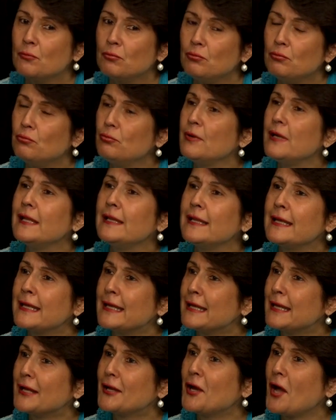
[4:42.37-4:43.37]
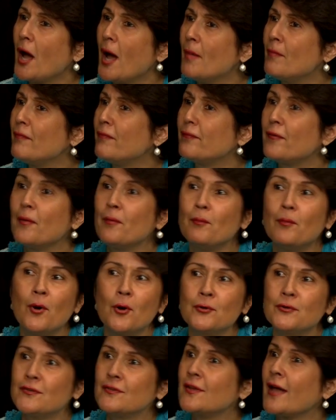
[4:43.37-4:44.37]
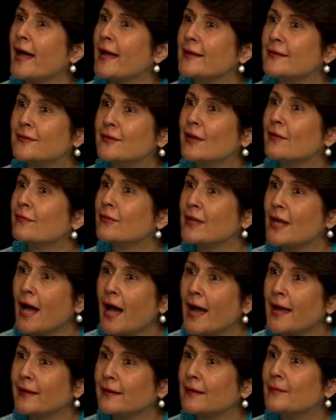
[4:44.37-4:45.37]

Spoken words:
really come from both sides of the aisle.